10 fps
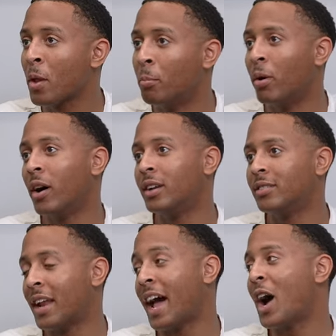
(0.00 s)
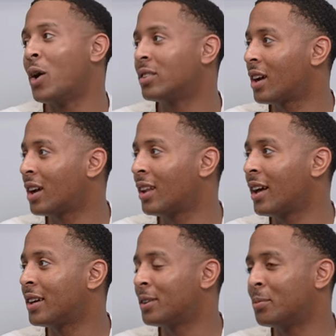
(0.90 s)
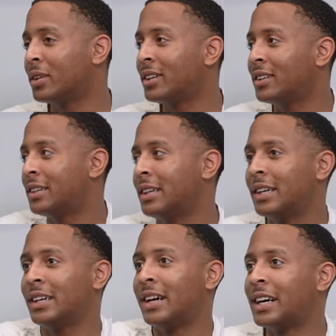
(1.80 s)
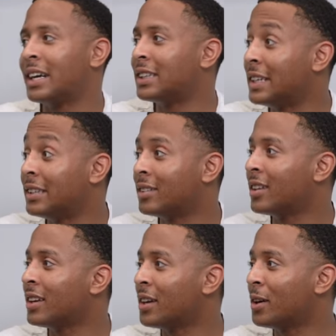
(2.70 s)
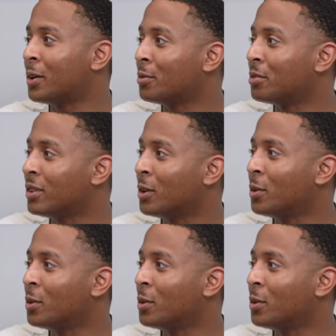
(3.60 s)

But now it's kind of like, I mean, I got things to take care of, you